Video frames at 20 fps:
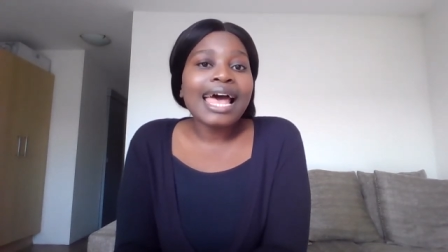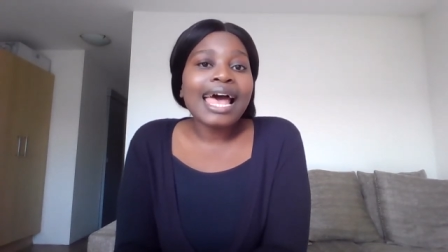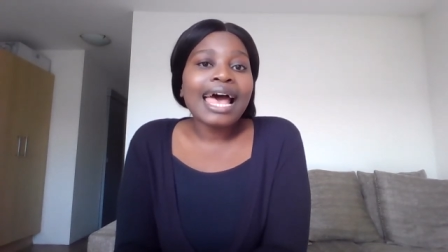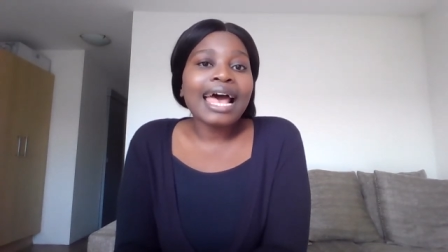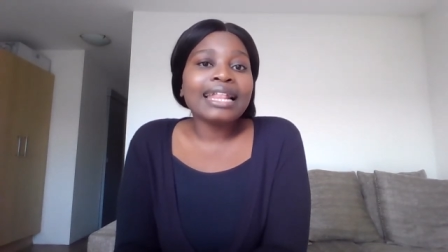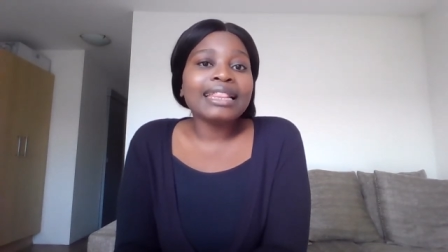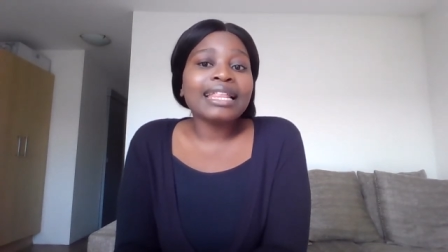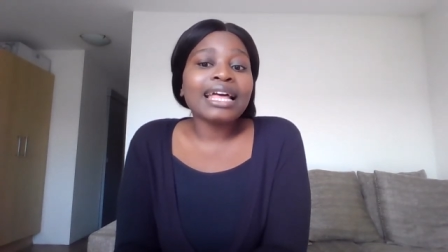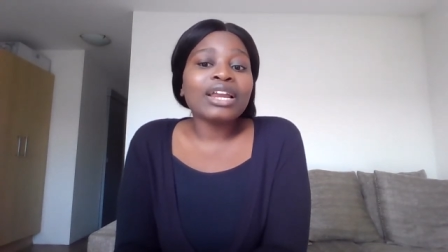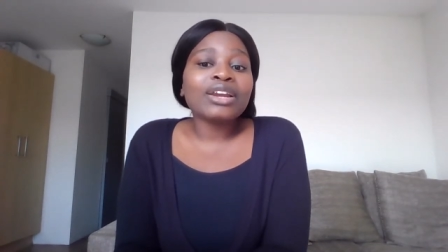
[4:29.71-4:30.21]

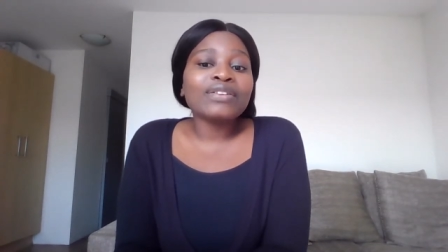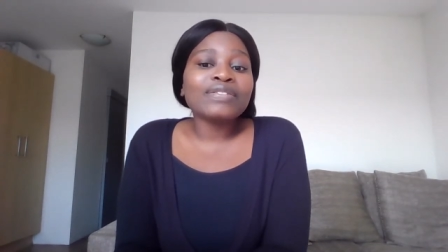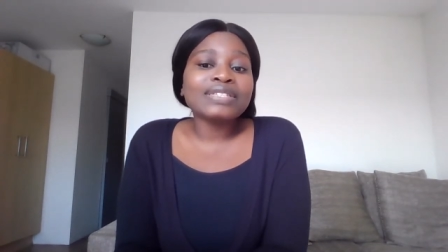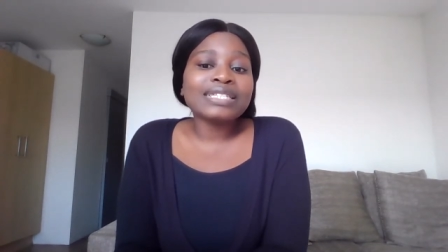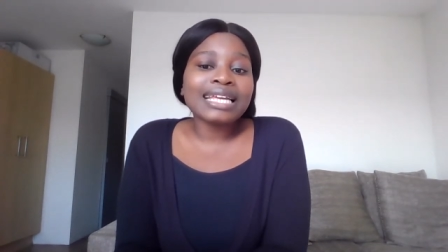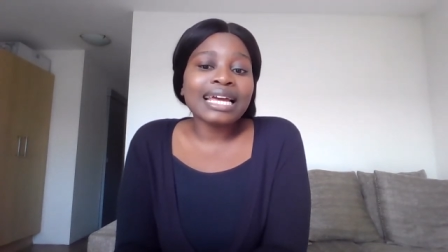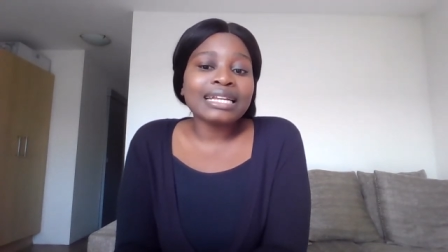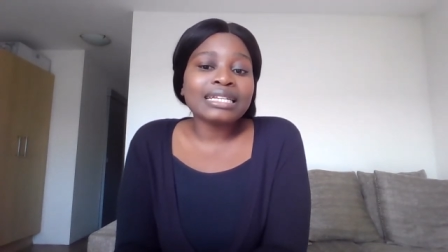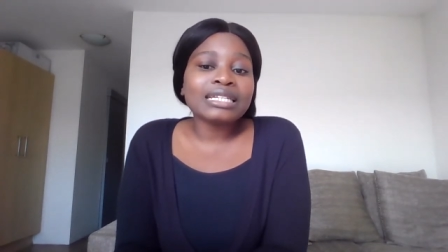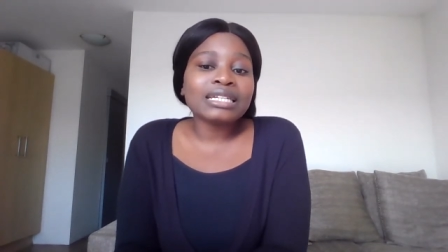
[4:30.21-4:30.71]
and that of
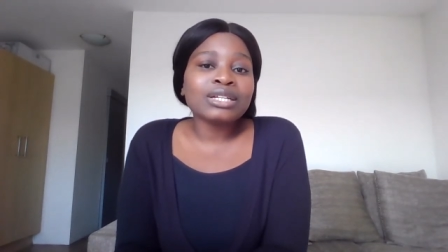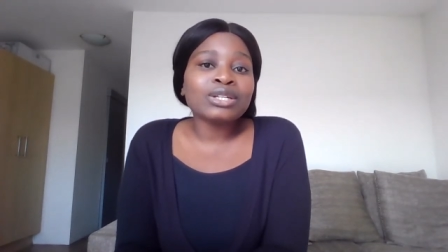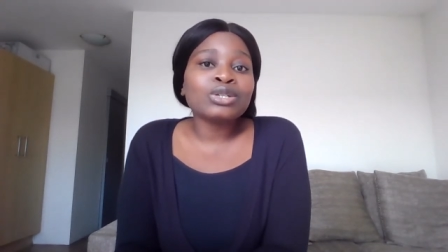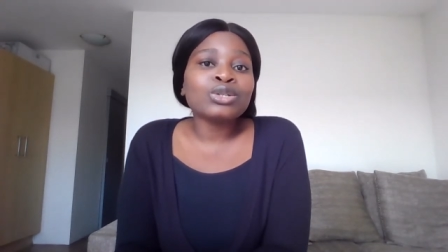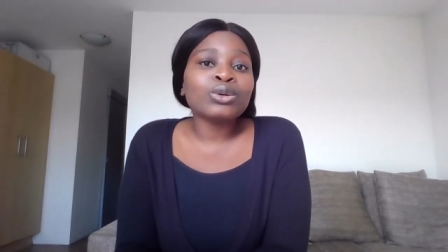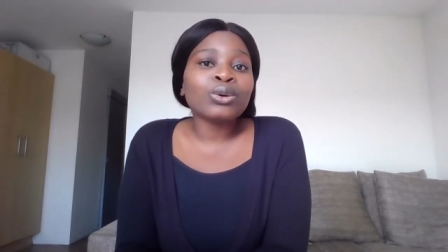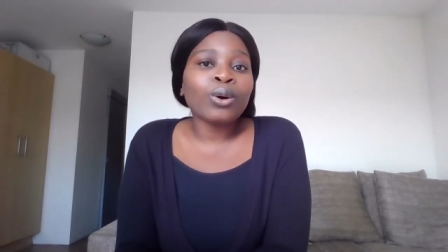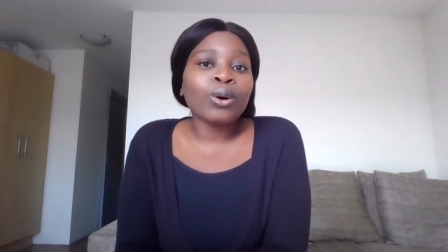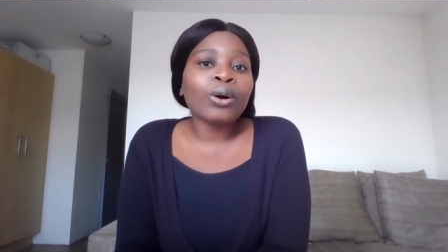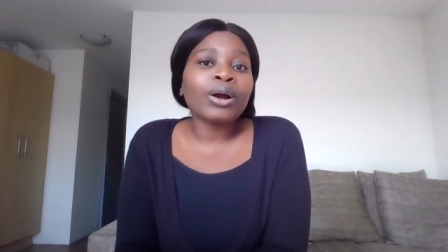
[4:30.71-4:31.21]
Sandton
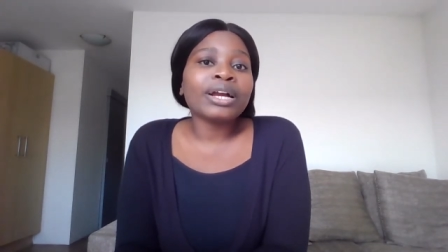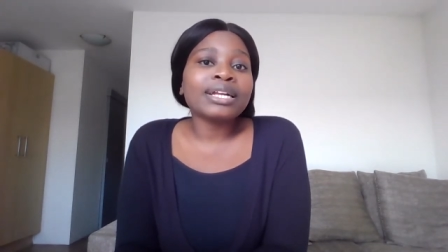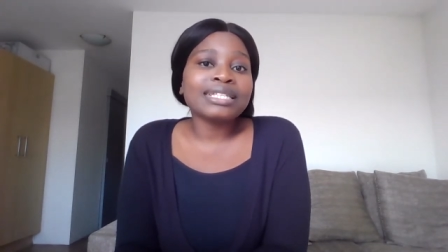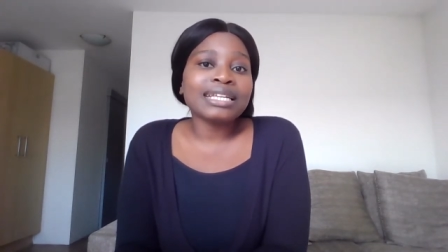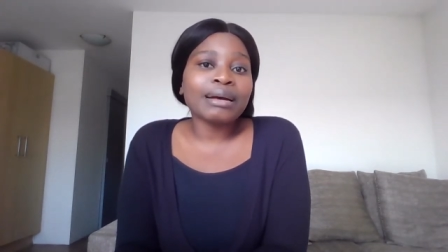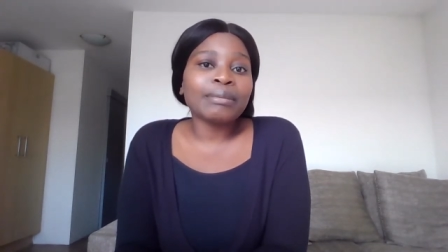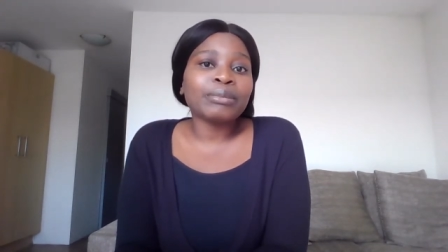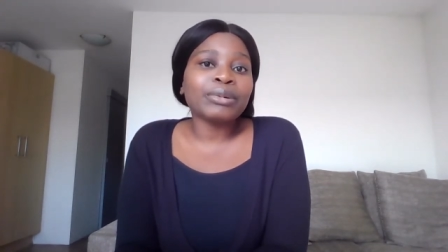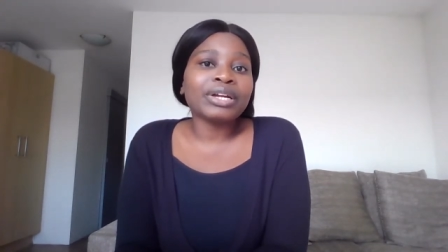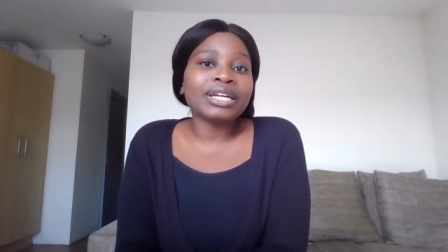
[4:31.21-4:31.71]
to OR
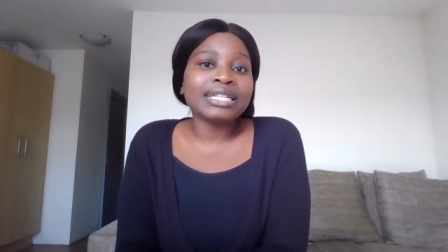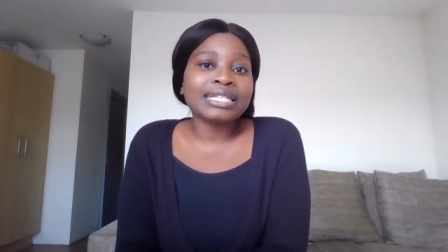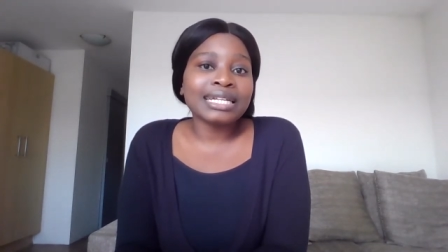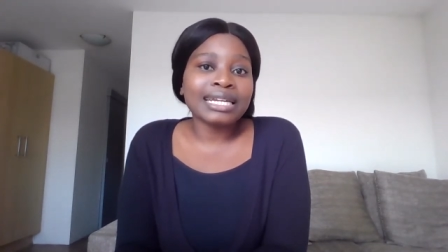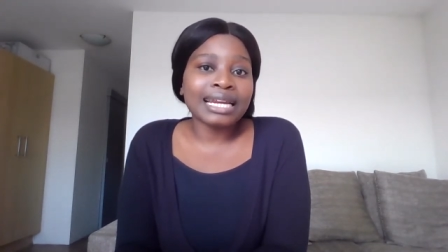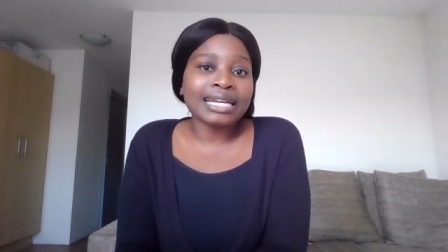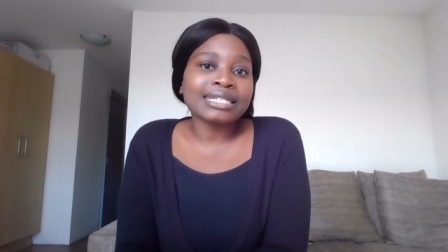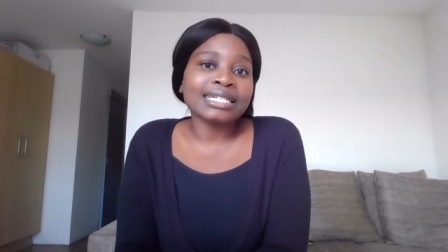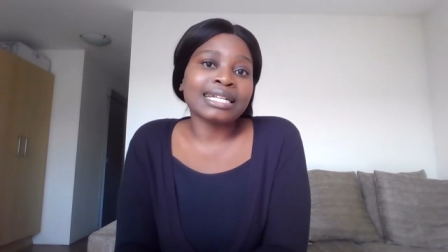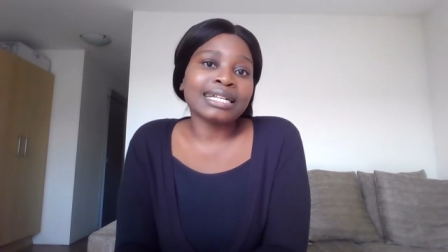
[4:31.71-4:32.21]

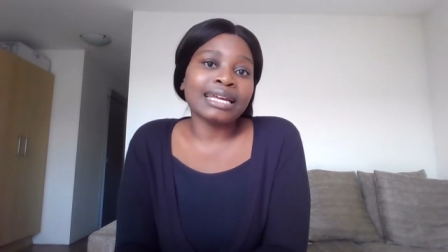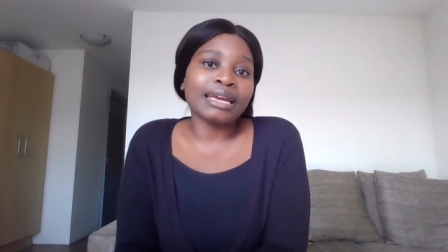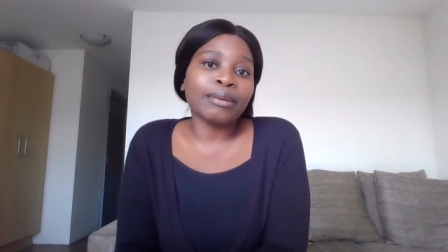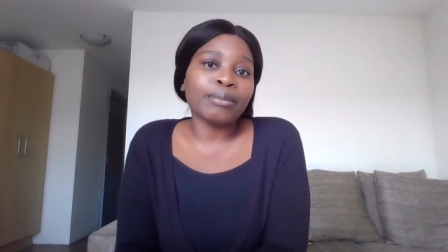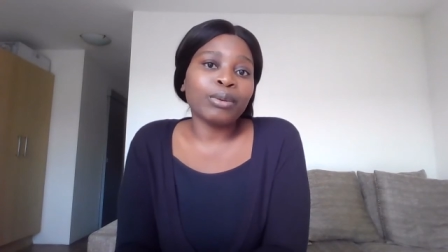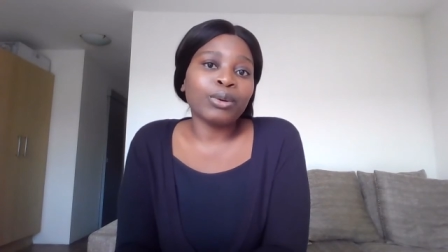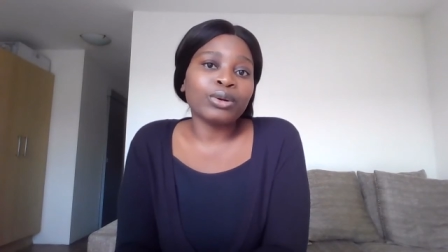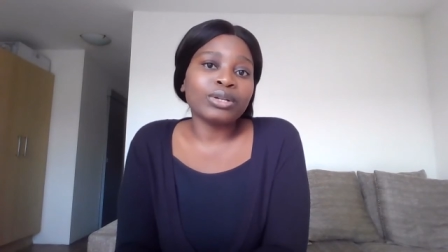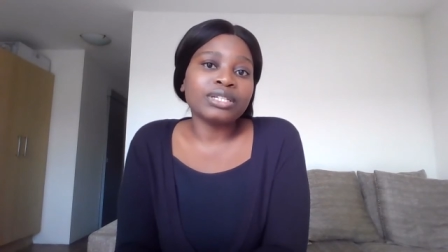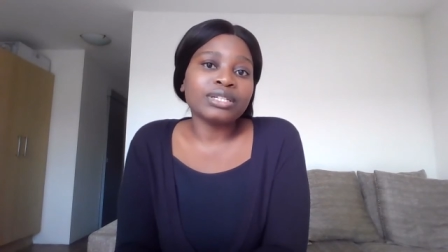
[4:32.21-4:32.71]
International
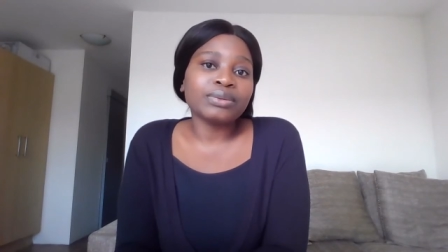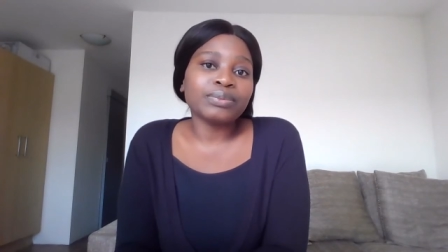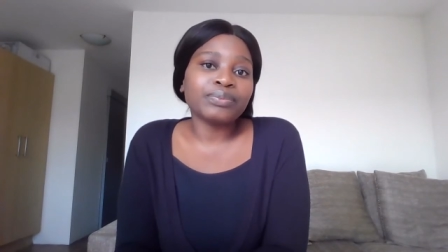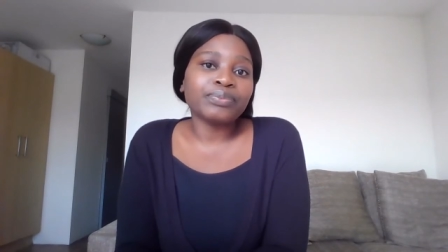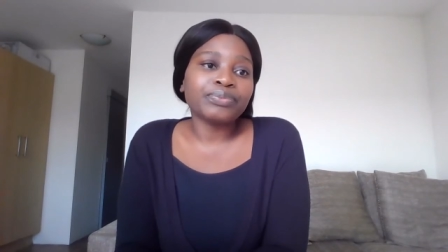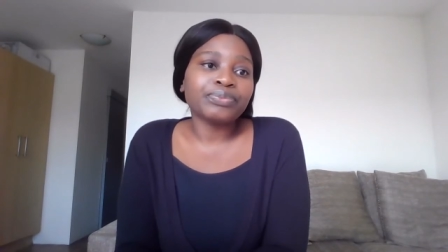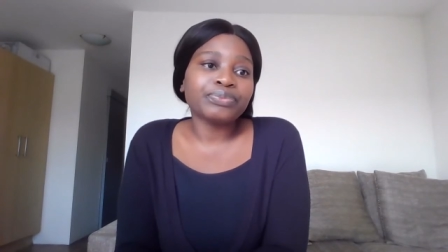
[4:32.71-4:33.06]
Airport.